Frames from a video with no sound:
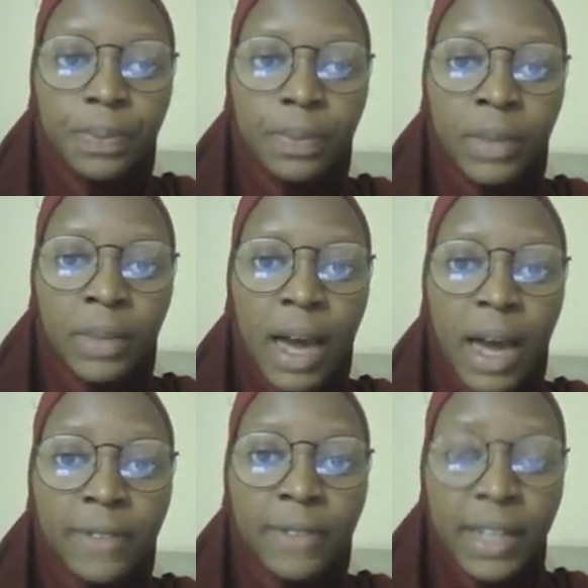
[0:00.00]
After
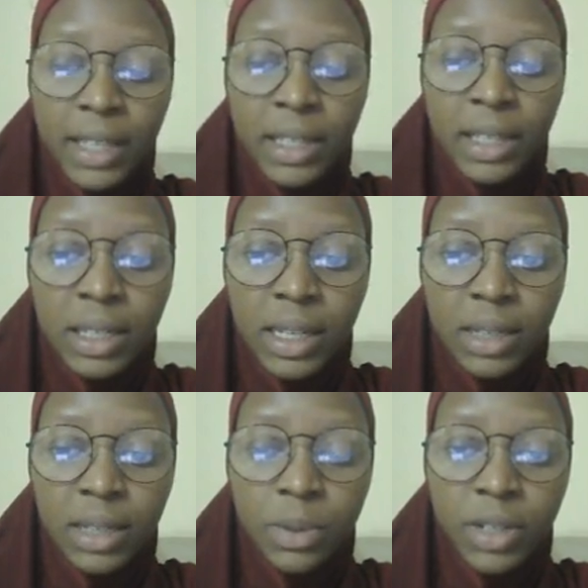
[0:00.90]
getting that
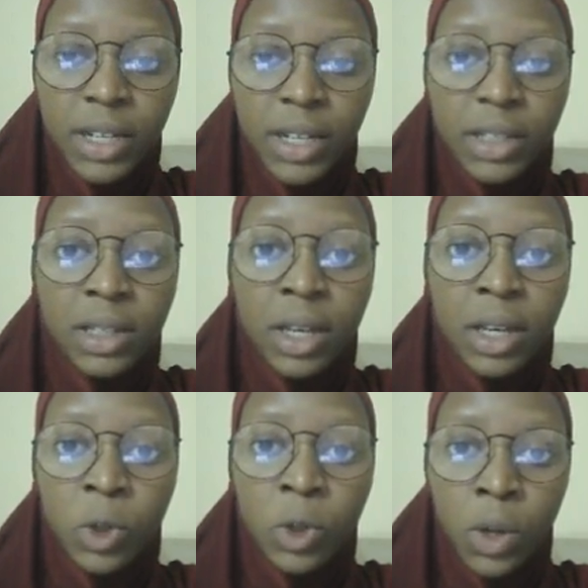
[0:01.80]
product, you
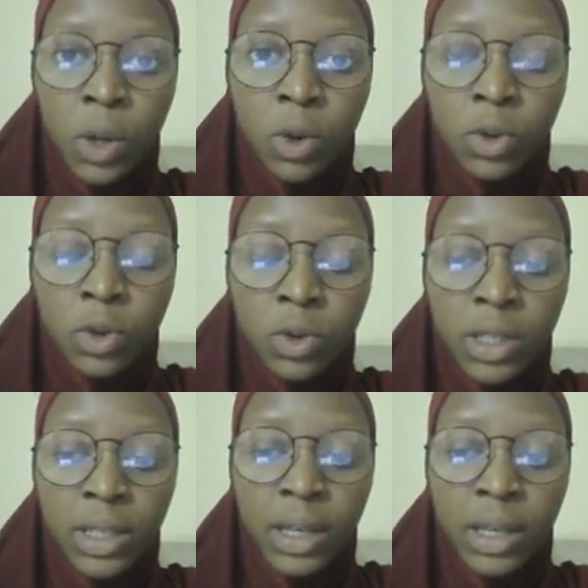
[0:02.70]
are going to see the